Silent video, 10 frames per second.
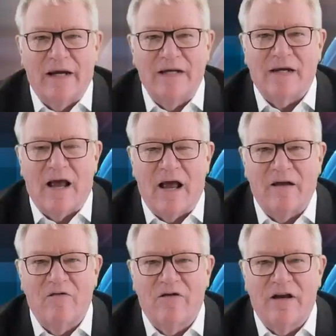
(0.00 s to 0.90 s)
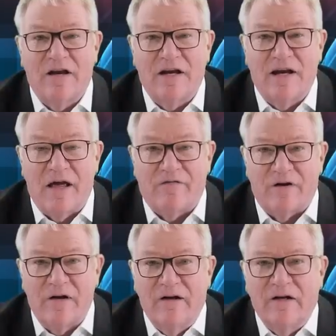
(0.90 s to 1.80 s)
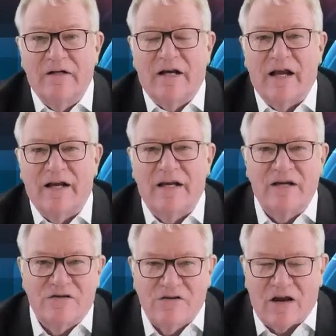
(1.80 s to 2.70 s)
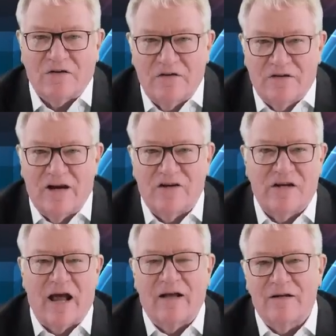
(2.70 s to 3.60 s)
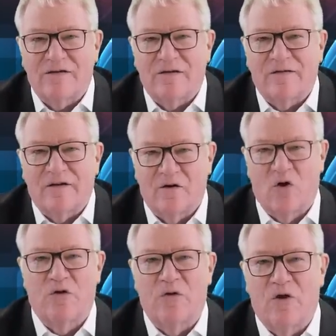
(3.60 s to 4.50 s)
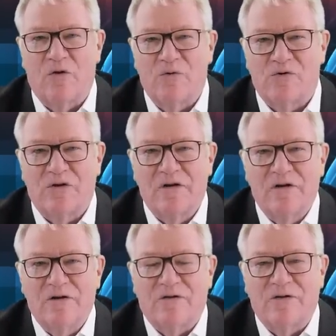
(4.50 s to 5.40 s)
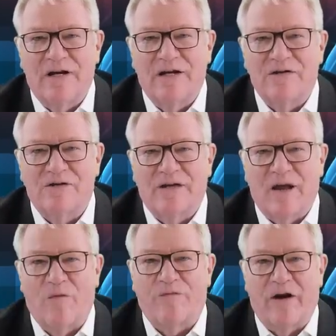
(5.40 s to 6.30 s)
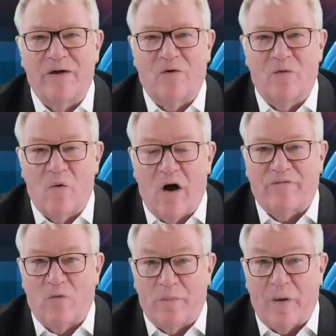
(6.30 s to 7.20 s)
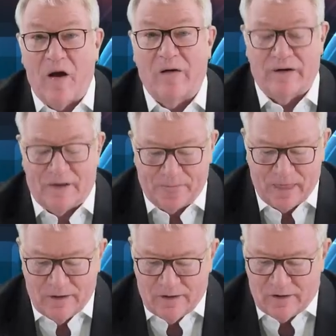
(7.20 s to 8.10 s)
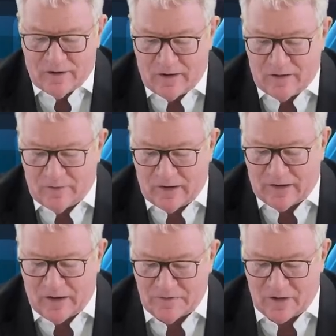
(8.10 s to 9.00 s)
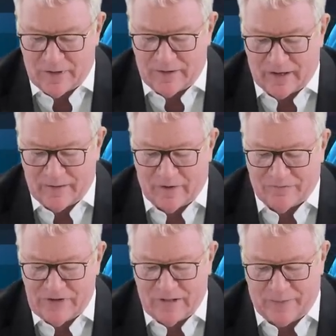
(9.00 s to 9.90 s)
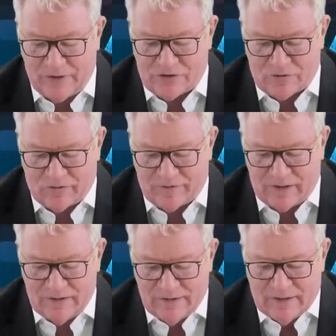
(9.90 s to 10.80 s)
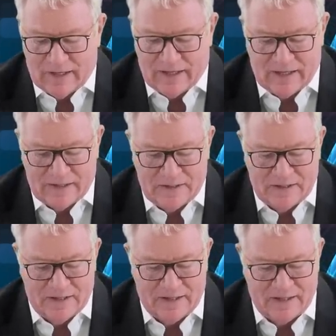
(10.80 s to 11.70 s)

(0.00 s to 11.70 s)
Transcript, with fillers: He's 111. And he's just dished out the good news to his girlfriend or wife or partner. I don't know her name. I've seen a picture of her. And